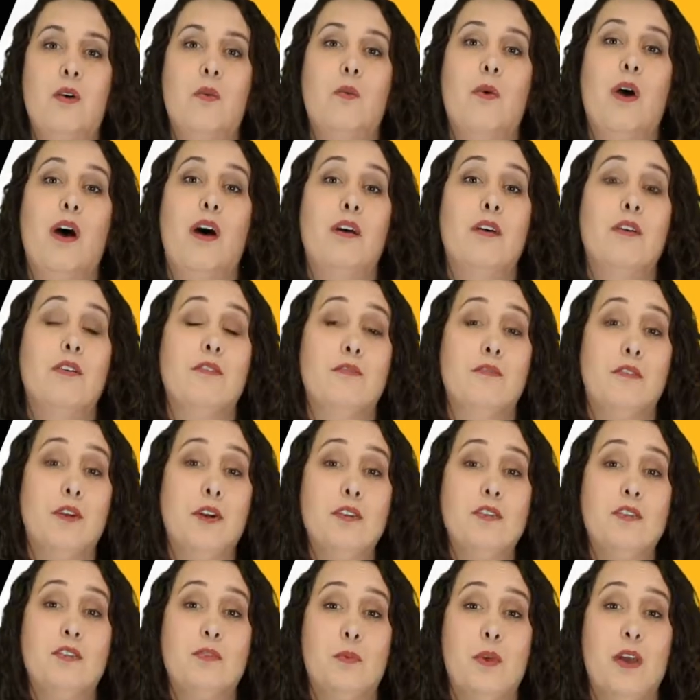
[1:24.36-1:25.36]
Well,
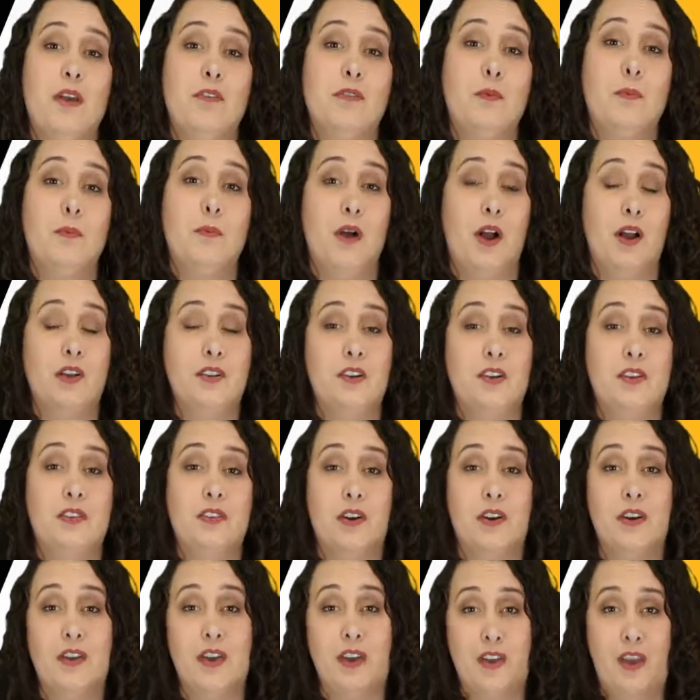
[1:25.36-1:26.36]
first we have to process
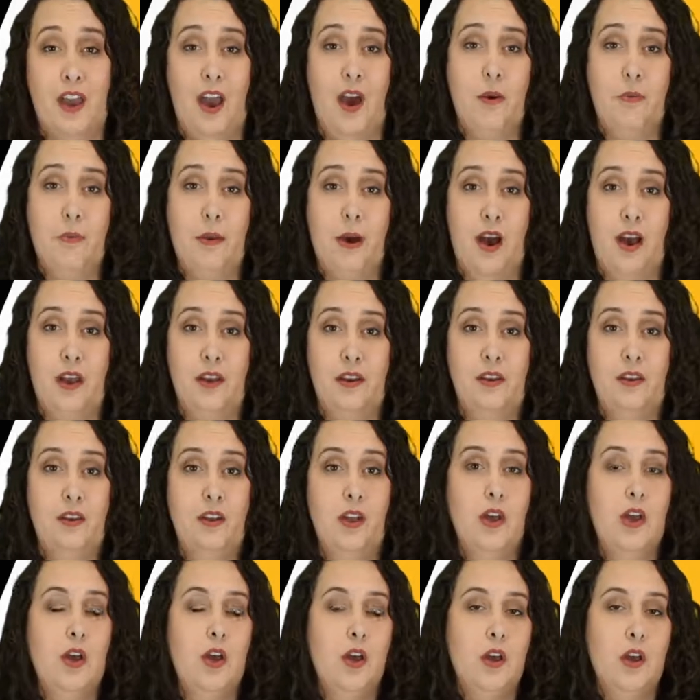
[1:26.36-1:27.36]
our cacao pod.
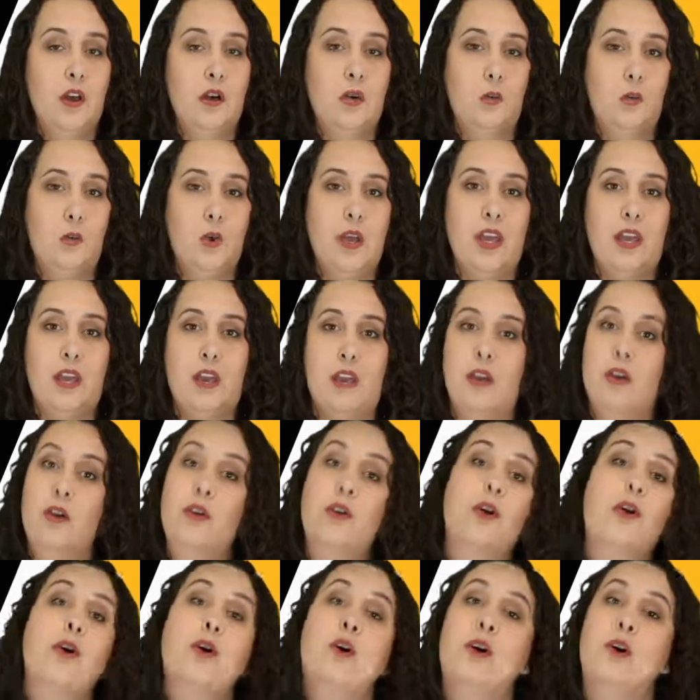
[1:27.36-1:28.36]
We
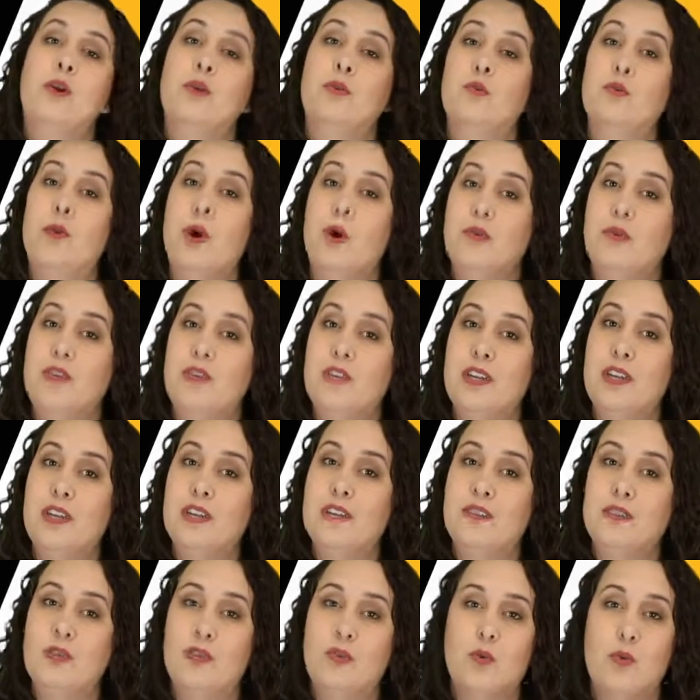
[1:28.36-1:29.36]
roast
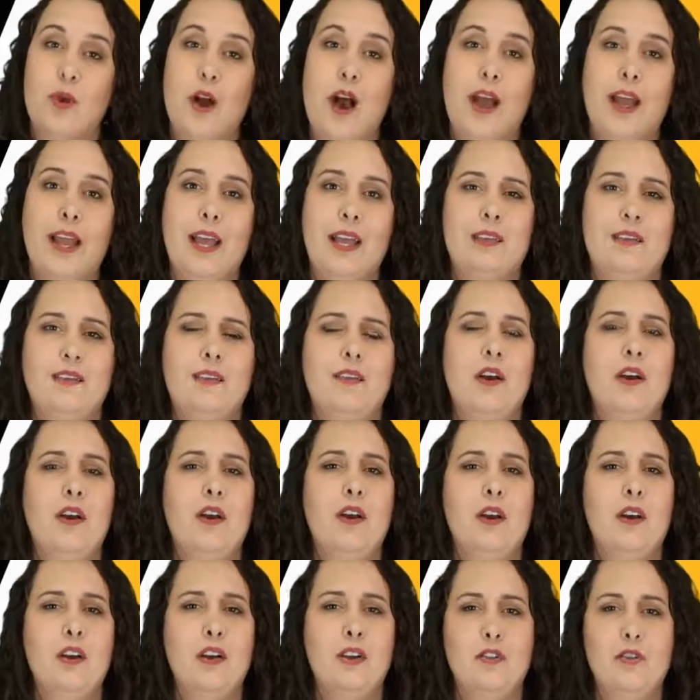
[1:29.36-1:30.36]
it, dry it,
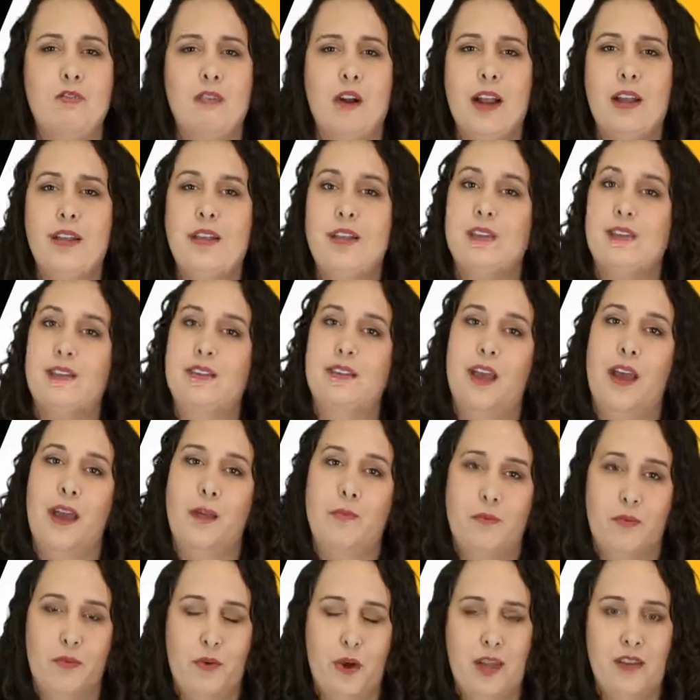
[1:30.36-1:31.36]
grind it,
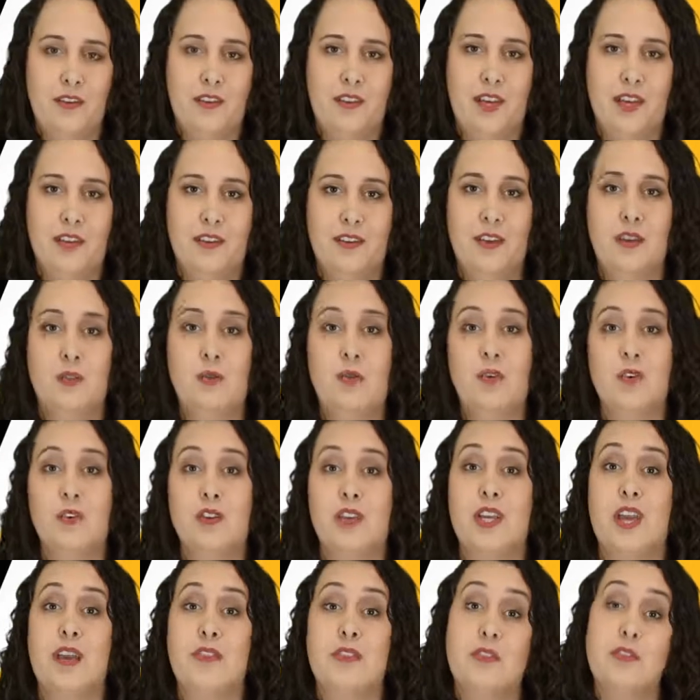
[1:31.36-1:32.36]
and press it in order
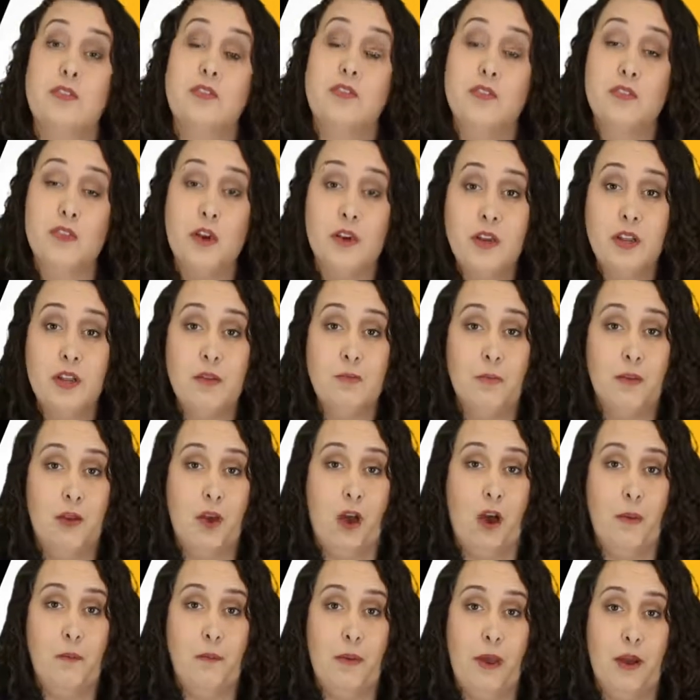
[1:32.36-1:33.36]
to get the starting
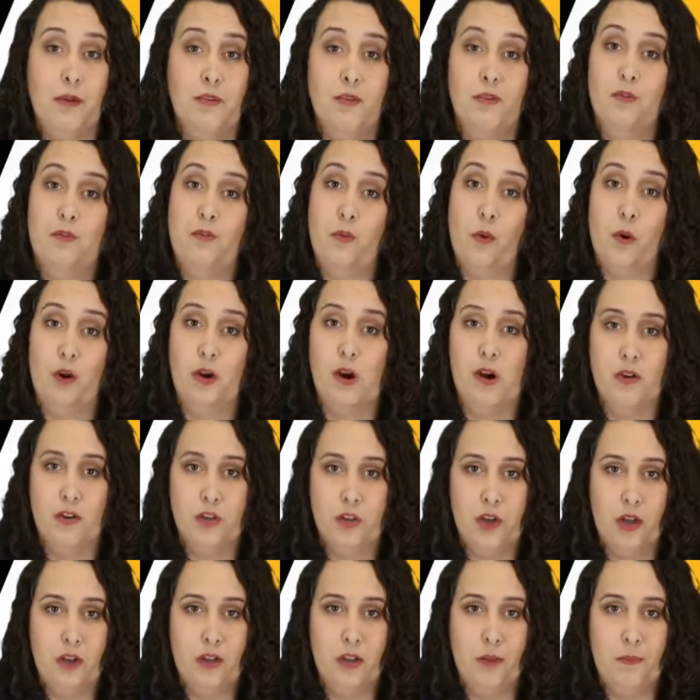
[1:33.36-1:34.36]
compounds for our
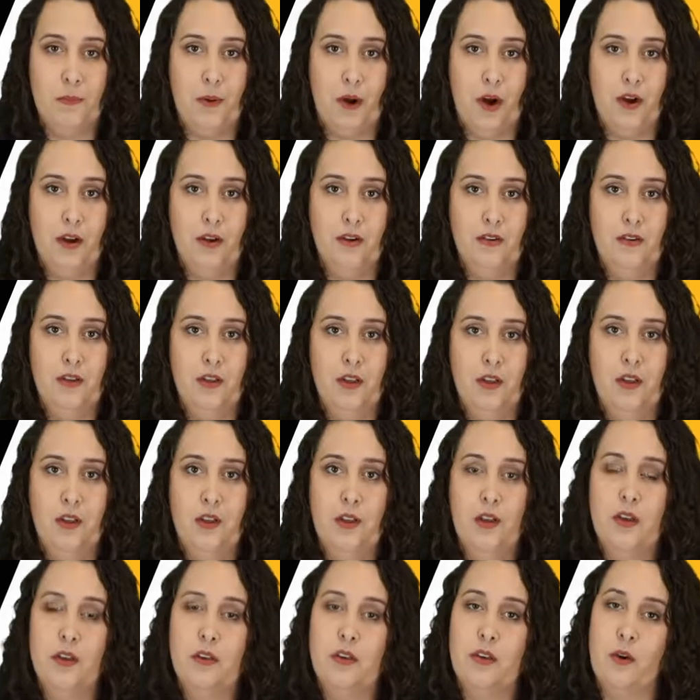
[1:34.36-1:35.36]
chocolate bar
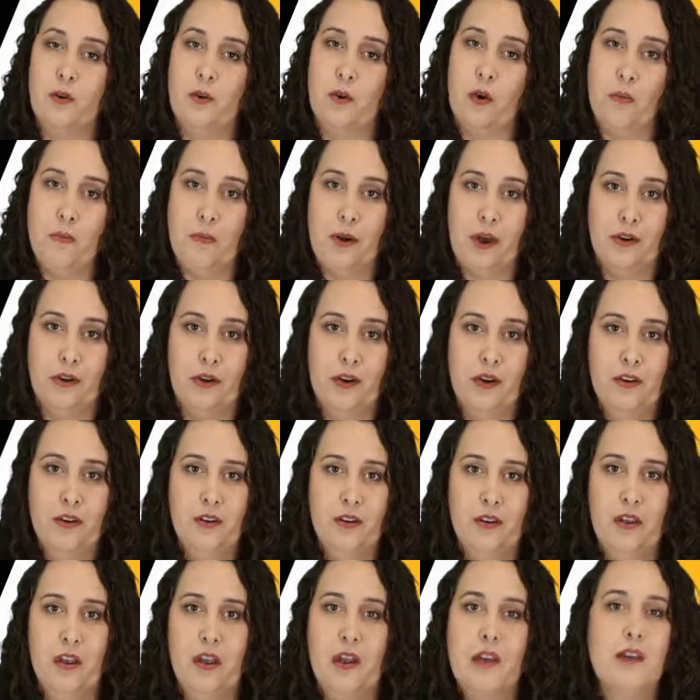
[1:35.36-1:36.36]
cocoa butter
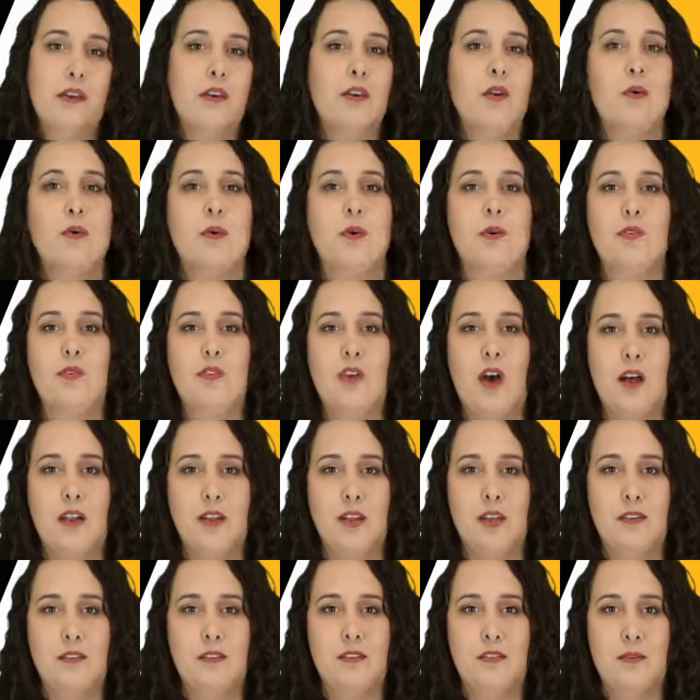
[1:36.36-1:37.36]
and cocoa
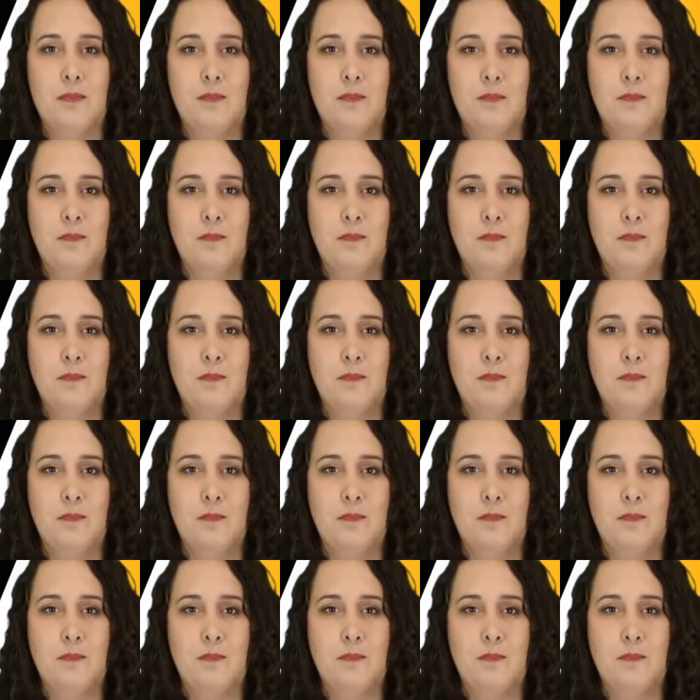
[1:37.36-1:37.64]
solids.